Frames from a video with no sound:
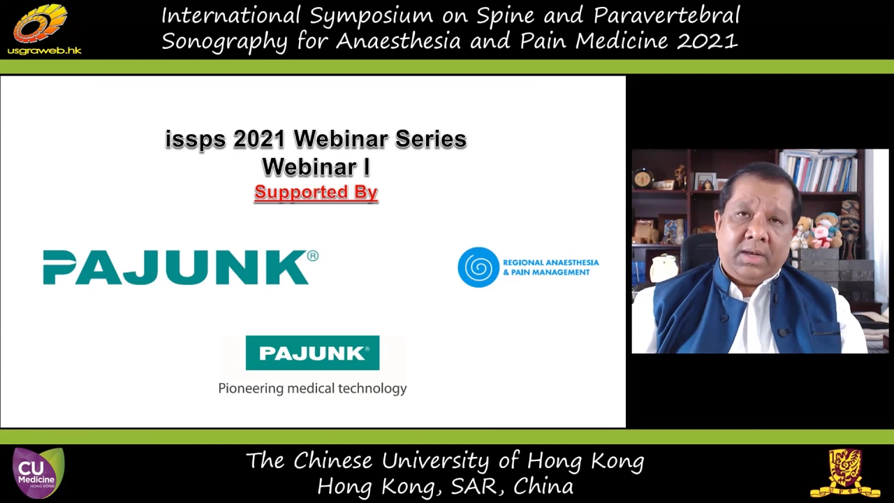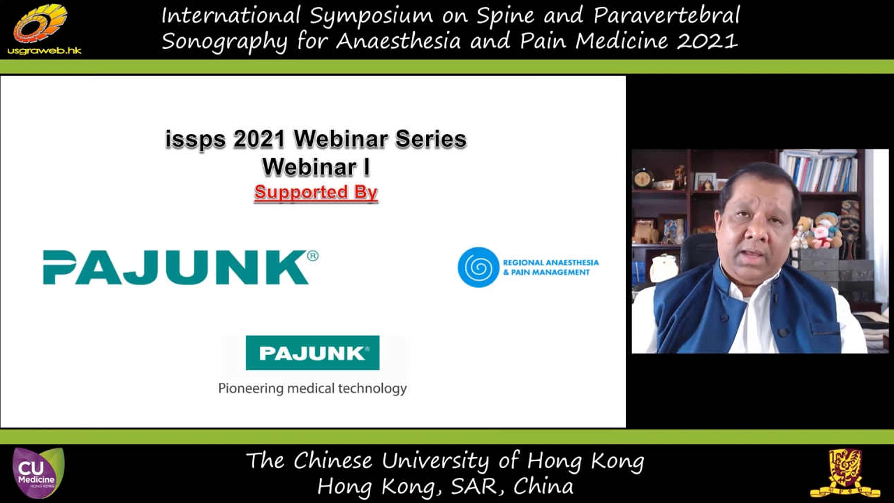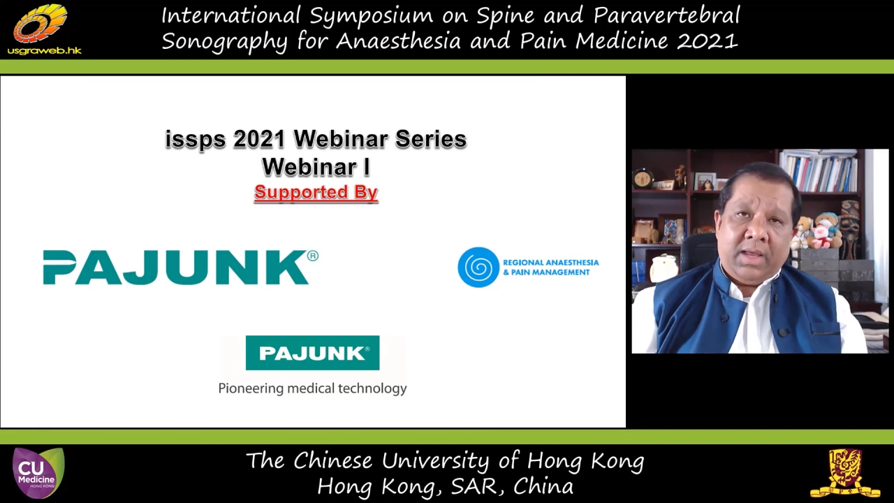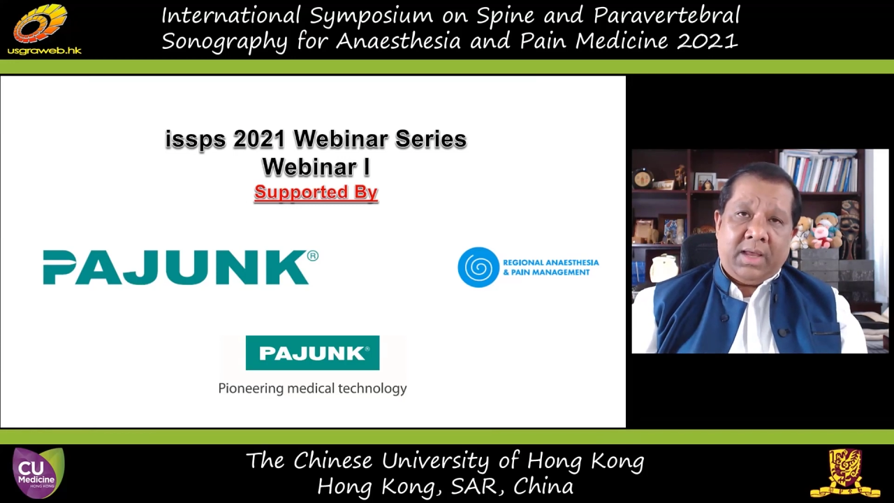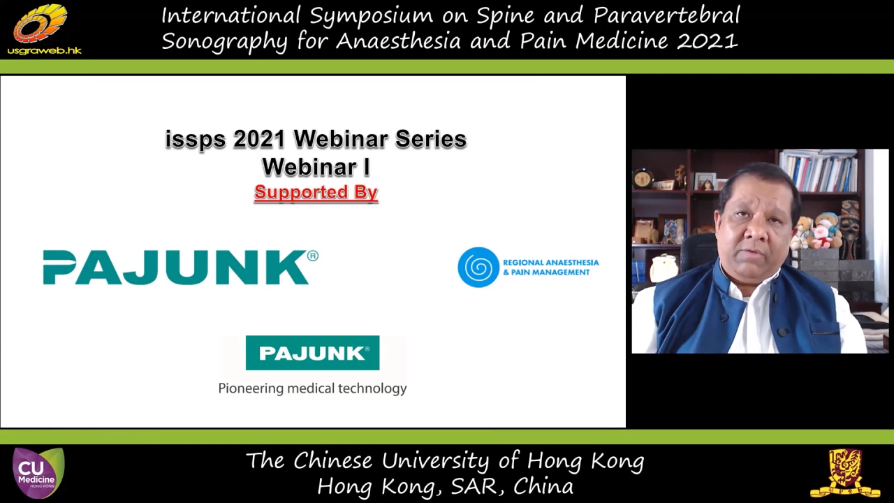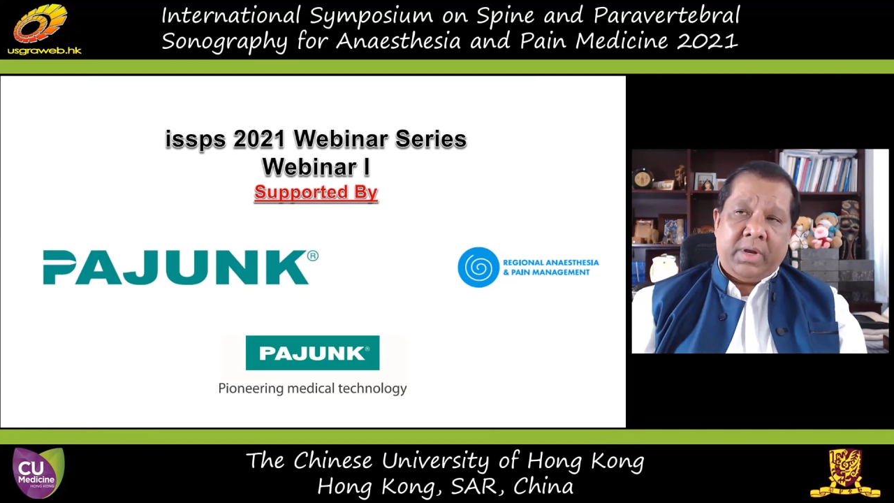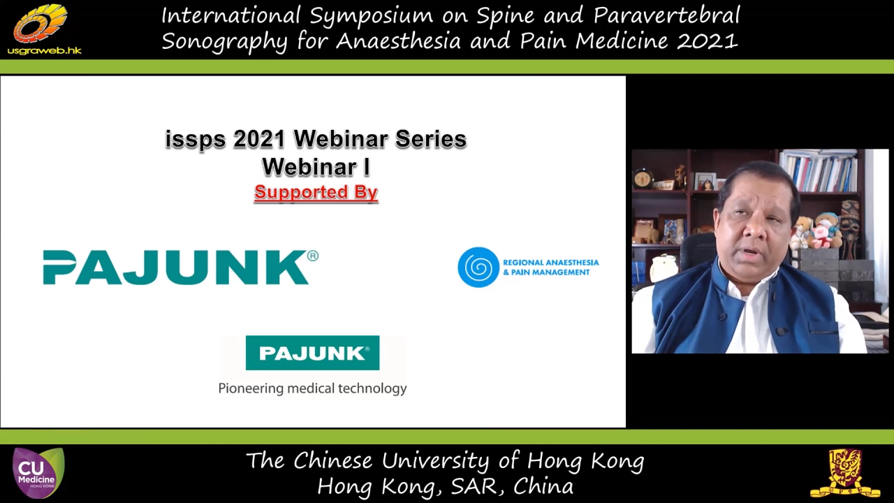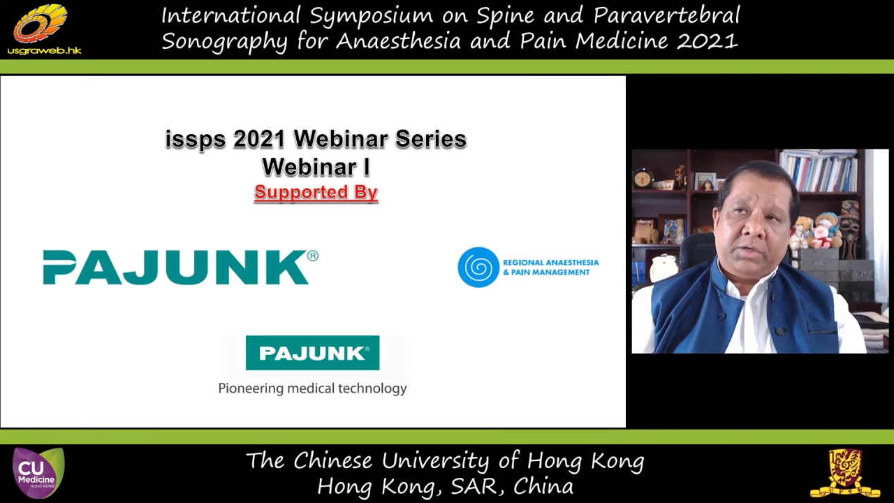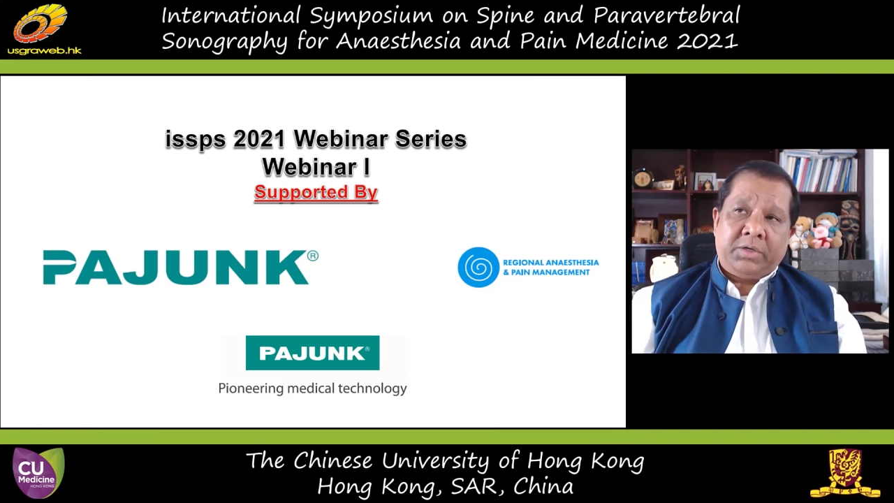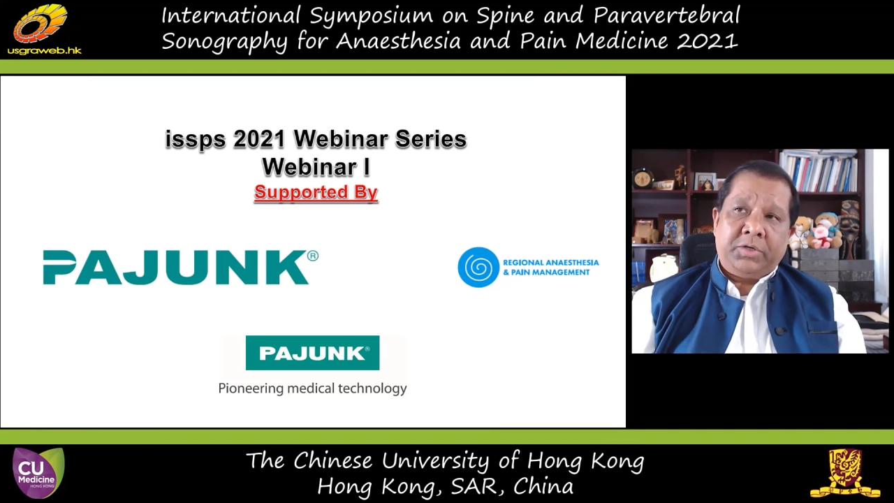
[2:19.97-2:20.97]
live
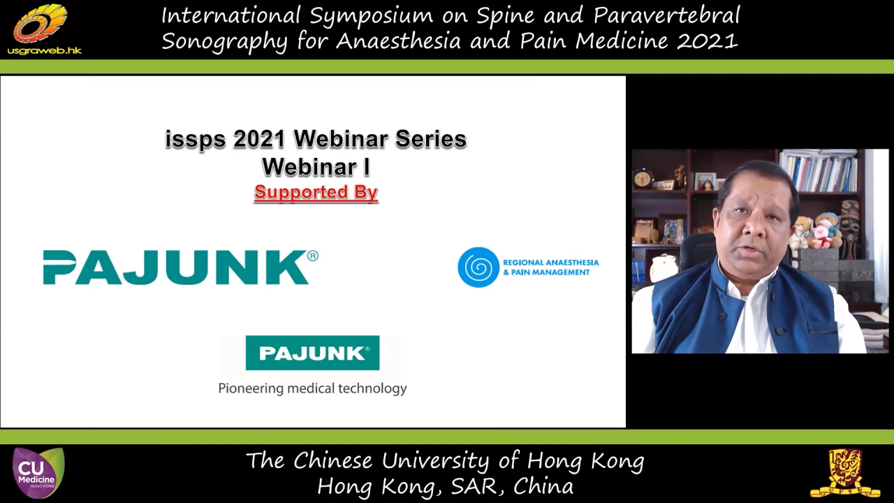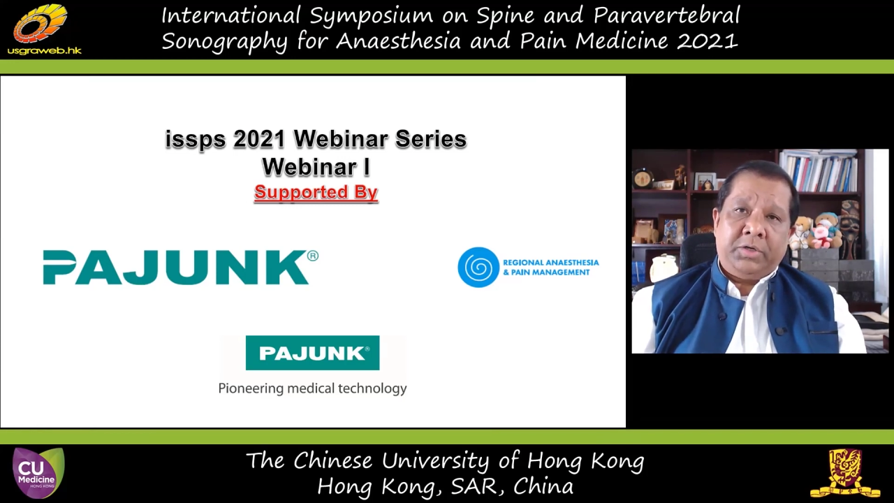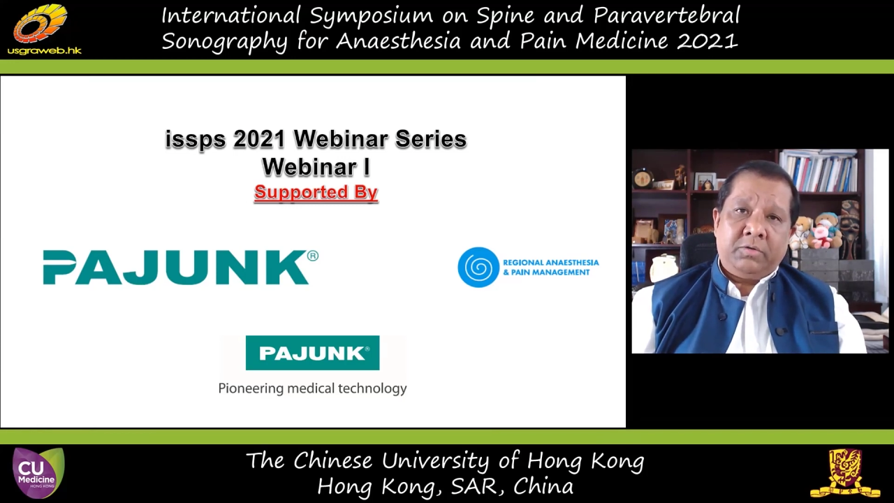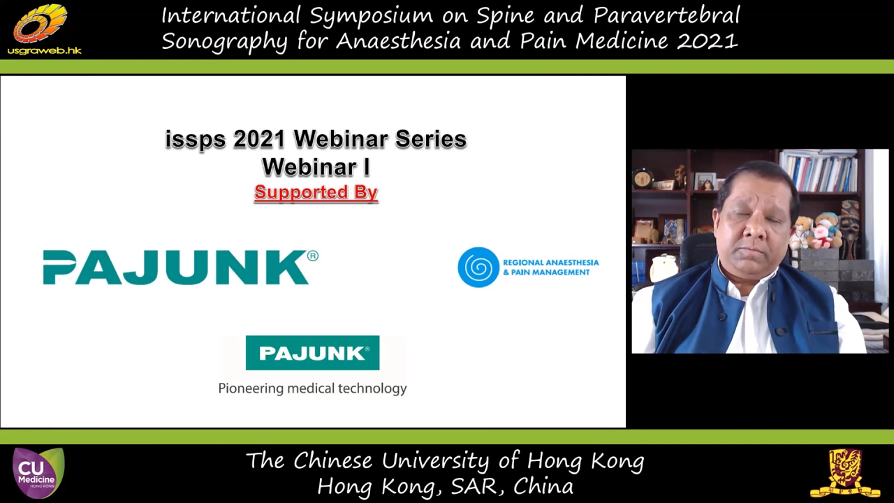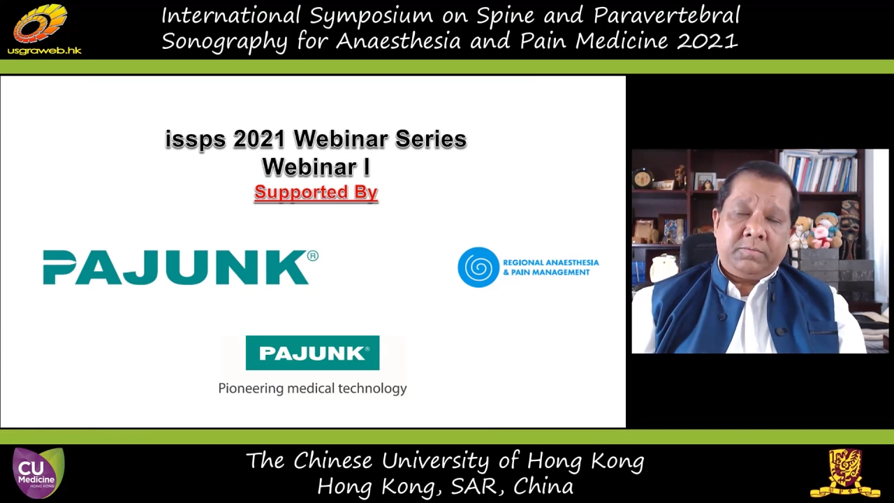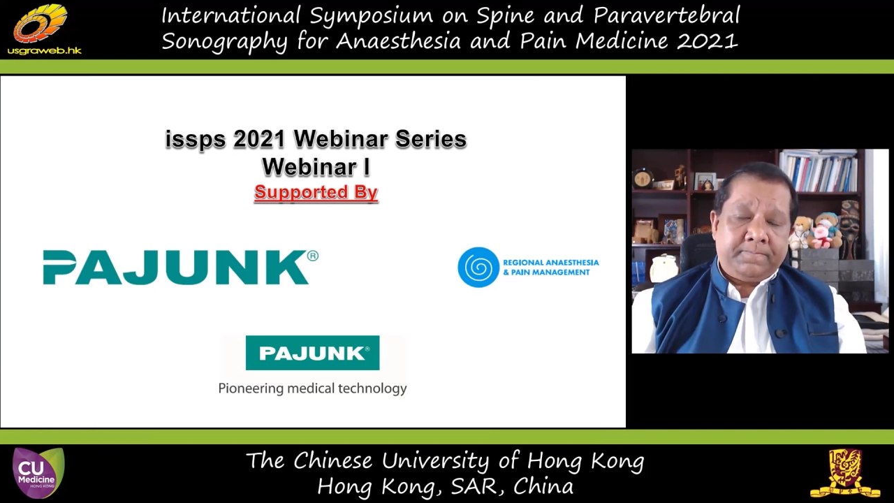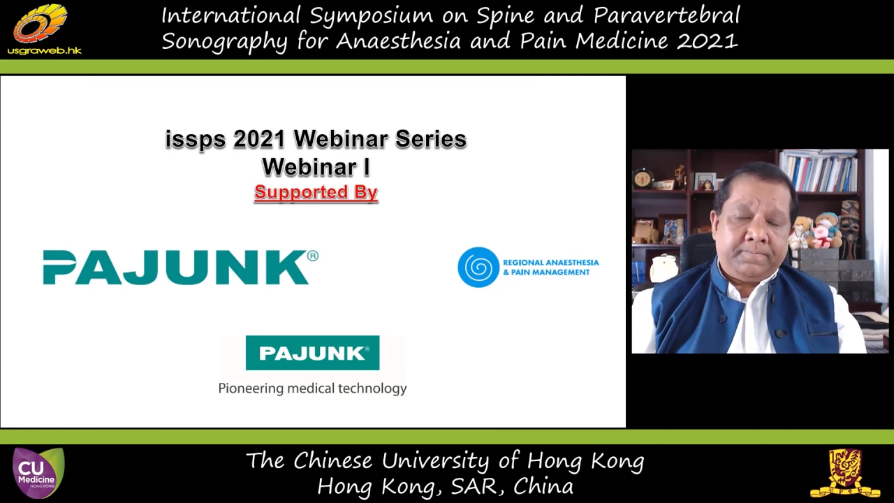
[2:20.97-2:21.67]
webinar to you.